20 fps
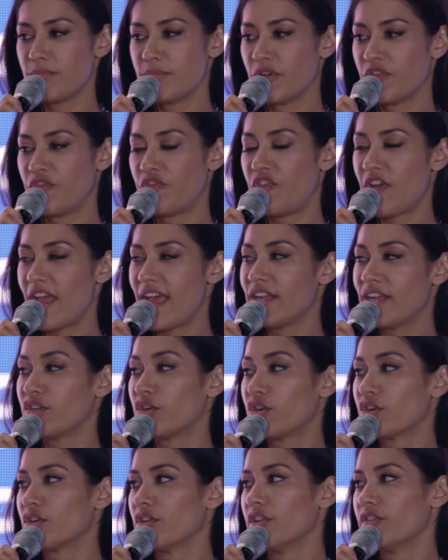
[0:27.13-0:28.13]
a
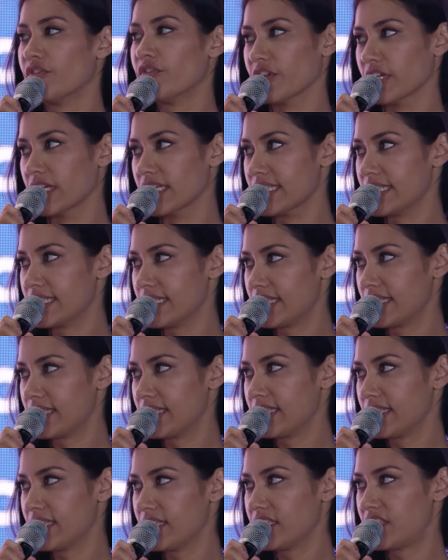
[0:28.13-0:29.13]
fangirl
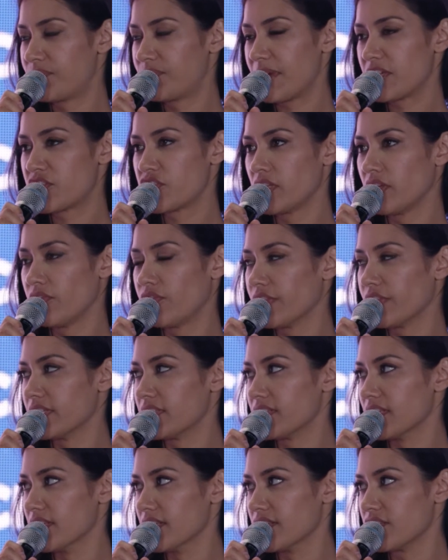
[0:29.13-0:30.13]
first, especially for
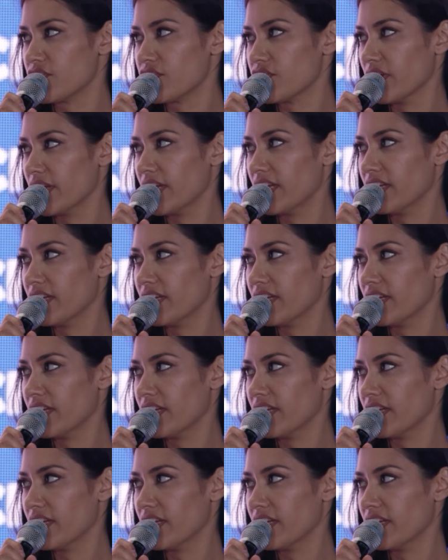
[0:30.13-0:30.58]
this industry.